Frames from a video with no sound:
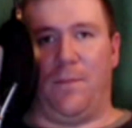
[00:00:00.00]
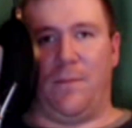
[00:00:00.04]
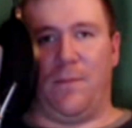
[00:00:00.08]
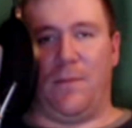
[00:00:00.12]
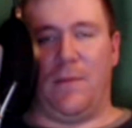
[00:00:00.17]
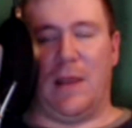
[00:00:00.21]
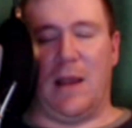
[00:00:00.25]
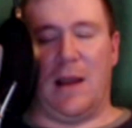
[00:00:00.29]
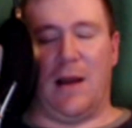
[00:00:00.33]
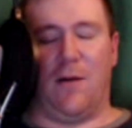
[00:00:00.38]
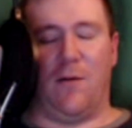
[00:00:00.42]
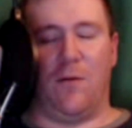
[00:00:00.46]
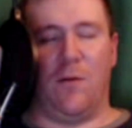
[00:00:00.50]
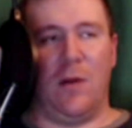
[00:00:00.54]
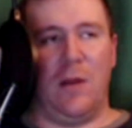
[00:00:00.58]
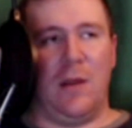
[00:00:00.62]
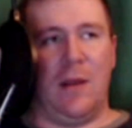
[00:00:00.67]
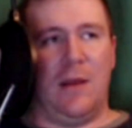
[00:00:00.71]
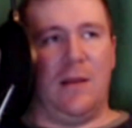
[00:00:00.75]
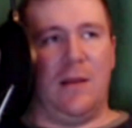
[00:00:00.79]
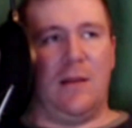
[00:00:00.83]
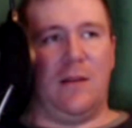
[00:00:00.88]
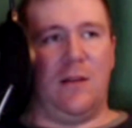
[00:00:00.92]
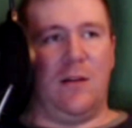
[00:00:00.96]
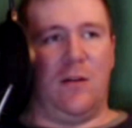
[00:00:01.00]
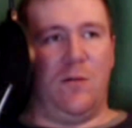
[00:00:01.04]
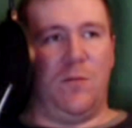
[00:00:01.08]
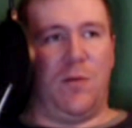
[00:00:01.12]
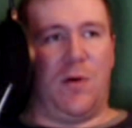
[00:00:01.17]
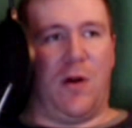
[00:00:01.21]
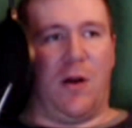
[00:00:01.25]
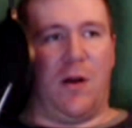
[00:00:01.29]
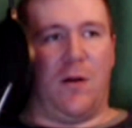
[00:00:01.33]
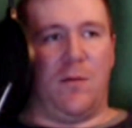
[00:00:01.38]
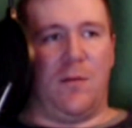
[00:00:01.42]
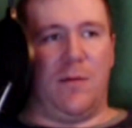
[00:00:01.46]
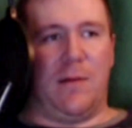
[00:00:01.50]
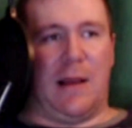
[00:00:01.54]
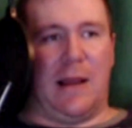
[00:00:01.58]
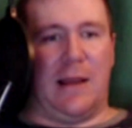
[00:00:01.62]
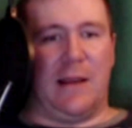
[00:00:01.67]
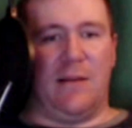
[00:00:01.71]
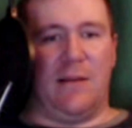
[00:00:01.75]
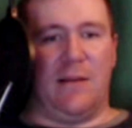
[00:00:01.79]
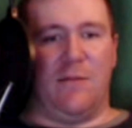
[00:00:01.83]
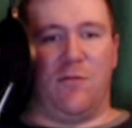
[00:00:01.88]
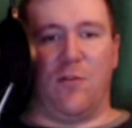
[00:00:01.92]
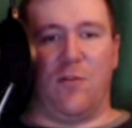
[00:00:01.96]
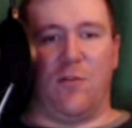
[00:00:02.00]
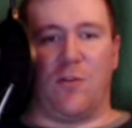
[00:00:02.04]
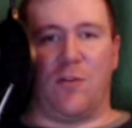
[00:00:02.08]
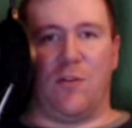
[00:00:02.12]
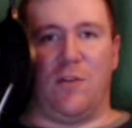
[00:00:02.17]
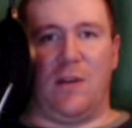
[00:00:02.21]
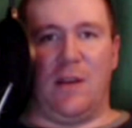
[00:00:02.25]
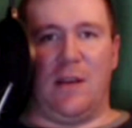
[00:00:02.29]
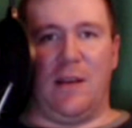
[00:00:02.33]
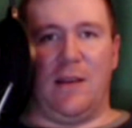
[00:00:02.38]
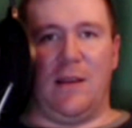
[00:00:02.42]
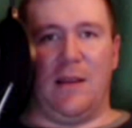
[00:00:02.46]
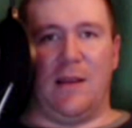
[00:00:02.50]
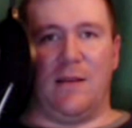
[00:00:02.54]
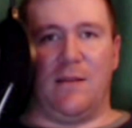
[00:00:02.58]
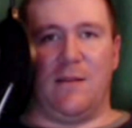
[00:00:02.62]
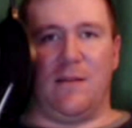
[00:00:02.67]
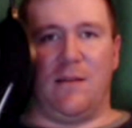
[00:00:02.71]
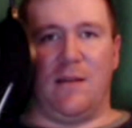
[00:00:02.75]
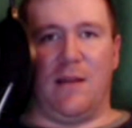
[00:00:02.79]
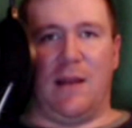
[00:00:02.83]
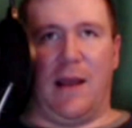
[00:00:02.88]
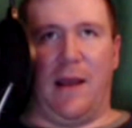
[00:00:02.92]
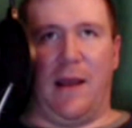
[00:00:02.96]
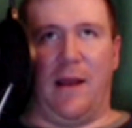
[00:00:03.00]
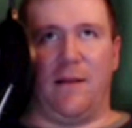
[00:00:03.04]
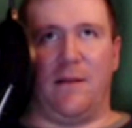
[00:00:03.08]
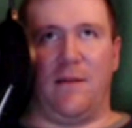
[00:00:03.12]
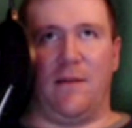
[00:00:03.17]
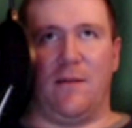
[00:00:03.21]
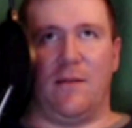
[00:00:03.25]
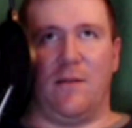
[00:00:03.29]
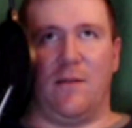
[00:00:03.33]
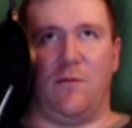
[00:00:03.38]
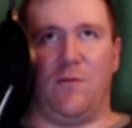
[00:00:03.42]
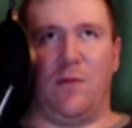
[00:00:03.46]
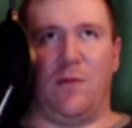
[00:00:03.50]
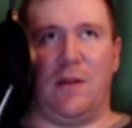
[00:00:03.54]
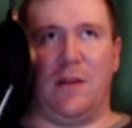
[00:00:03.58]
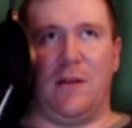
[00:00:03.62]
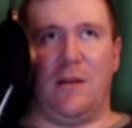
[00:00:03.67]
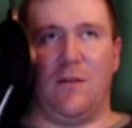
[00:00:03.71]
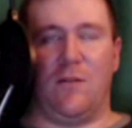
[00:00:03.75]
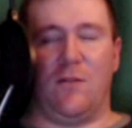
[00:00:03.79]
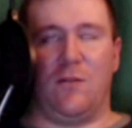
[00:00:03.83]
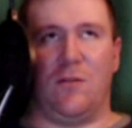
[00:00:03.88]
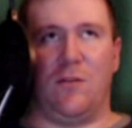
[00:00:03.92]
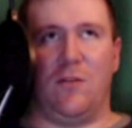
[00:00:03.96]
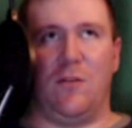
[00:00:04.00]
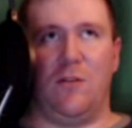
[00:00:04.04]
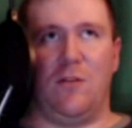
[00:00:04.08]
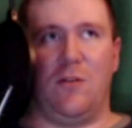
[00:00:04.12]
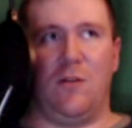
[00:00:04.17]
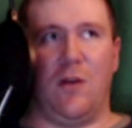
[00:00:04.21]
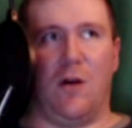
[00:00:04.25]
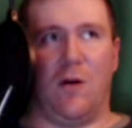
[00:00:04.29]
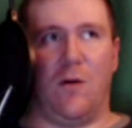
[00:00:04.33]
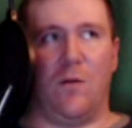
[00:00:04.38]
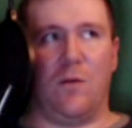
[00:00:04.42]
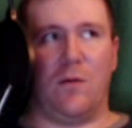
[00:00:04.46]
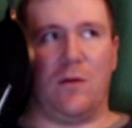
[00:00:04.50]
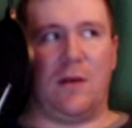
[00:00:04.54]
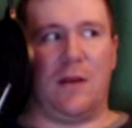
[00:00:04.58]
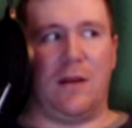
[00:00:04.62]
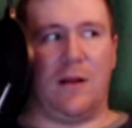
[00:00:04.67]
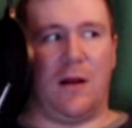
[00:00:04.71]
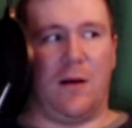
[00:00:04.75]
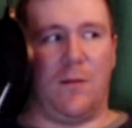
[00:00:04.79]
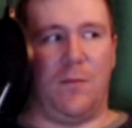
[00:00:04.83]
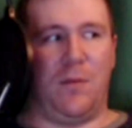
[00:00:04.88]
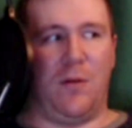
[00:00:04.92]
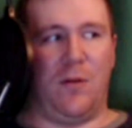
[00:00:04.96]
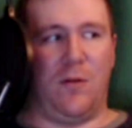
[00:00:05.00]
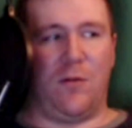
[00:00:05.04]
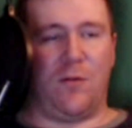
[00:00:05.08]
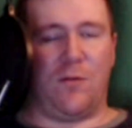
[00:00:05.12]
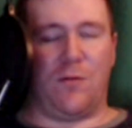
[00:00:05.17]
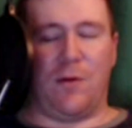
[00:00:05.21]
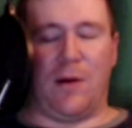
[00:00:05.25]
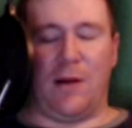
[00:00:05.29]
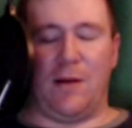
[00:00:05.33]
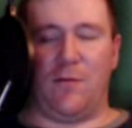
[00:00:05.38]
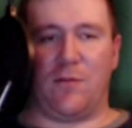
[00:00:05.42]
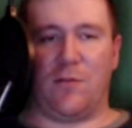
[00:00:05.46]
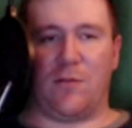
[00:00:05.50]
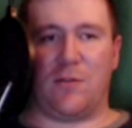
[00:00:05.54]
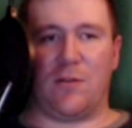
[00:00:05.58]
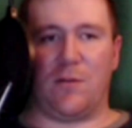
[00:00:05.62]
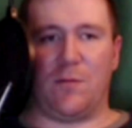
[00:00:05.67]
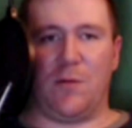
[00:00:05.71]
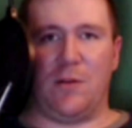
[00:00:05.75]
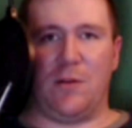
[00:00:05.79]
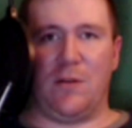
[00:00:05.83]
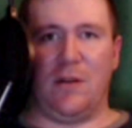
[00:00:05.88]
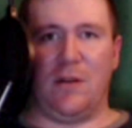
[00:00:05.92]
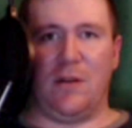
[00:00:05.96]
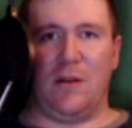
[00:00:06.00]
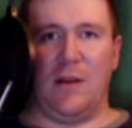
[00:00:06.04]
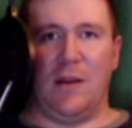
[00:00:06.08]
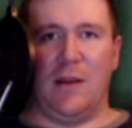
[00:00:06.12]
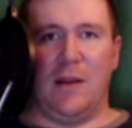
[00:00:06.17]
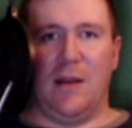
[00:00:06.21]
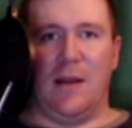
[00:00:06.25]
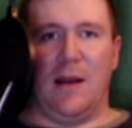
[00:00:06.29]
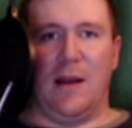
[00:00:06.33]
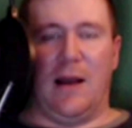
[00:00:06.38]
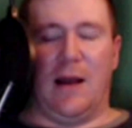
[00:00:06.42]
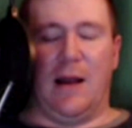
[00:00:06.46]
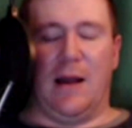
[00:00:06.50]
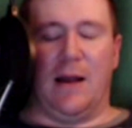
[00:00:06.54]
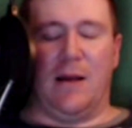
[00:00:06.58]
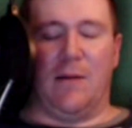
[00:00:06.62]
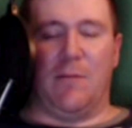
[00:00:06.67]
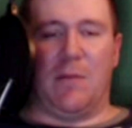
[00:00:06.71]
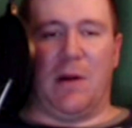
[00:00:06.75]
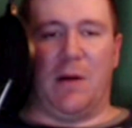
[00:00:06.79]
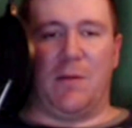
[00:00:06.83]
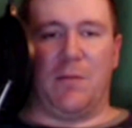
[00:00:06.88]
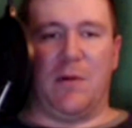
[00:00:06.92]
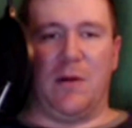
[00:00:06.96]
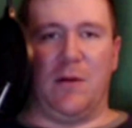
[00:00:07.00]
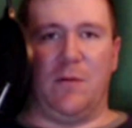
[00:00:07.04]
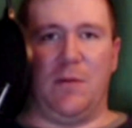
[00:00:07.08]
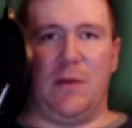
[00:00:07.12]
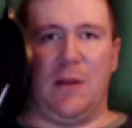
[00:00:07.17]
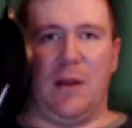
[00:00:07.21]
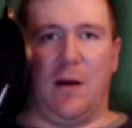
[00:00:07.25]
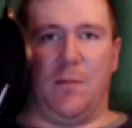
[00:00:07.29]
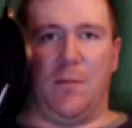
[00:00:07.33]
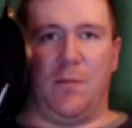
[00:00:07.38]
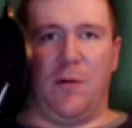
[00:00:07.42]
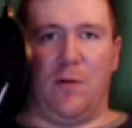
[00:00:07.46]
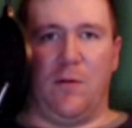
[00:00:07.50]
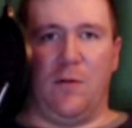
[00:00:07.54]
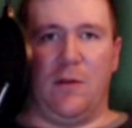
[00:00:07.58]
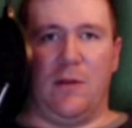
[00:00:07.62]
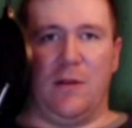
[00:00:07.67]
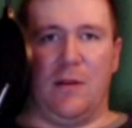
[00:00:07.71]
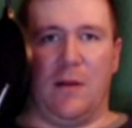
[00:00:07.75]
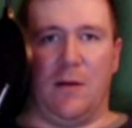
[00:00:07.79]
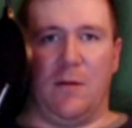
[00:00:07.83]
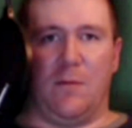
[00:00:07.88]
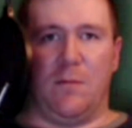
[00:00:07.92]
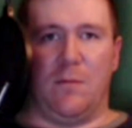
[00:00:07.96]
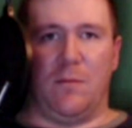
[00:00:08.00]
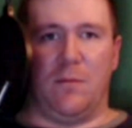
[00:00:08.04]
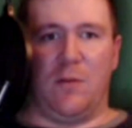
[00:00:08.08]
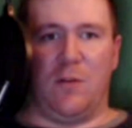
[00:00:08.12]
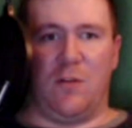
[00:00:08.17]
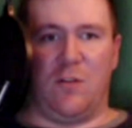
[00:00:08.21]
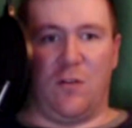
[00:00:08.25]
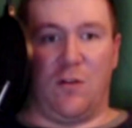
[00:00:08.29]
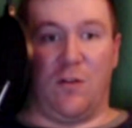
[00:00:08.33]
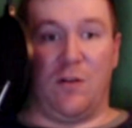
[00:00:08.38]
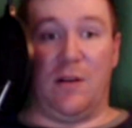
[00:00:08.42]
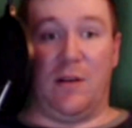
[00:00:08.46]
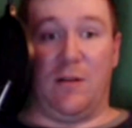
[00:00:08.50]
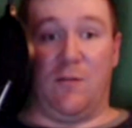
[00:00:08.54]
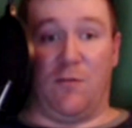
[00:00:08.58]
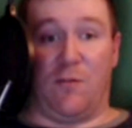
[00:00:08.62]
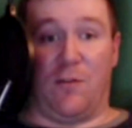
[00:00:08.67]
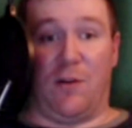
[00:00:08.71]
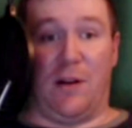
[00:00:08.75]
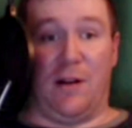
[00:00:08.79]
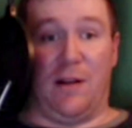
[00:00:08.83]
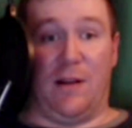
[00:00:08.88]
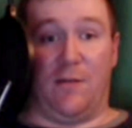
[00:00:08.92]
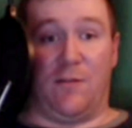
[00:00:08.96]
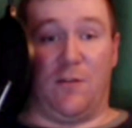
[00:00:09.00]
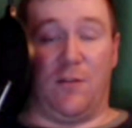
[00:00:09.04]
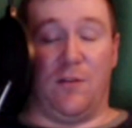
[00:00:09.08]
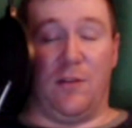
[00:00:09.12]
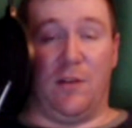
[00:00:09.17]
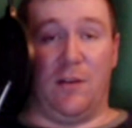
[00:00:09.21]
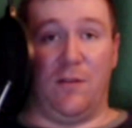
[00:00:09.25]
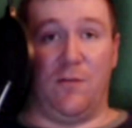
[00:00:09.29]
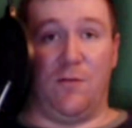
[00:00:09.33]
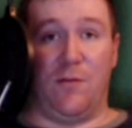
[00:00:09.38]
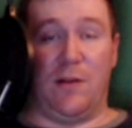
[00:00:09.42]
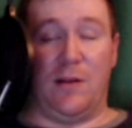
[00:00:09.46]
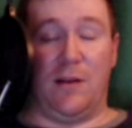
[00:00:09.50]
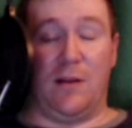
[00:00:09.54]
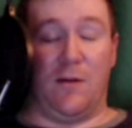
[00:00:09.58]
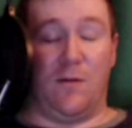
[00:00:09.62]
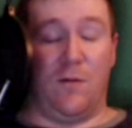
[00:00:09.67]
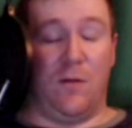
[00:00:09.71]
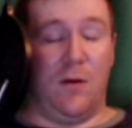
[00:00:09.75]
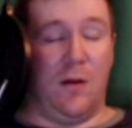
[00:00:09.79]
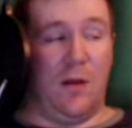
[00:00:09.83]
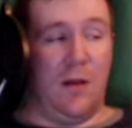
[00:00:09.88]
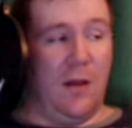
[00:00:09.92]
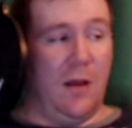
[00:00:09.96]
Now, the only problem I can foresee is that the videos don't get uploaded right for some reason. I'm going to be uploading them starting right after this video.